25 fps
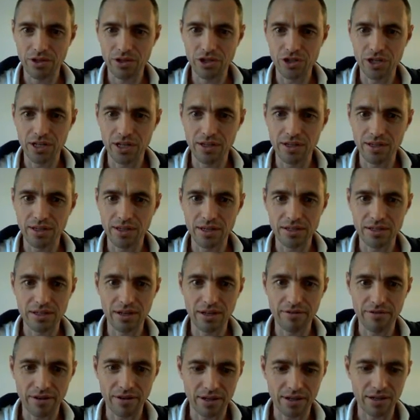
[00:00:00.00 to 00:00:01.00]
G there.
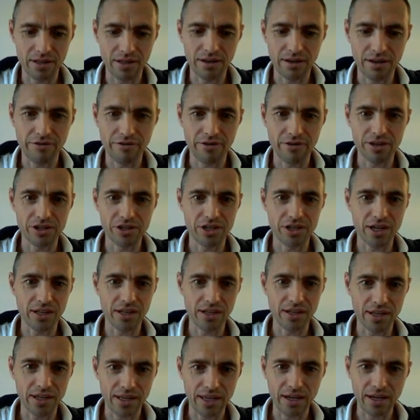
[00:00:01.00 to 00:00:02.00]
See if I can
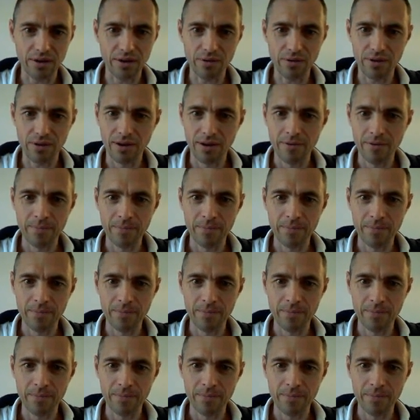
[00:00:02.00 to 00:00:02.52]
differentiate the account.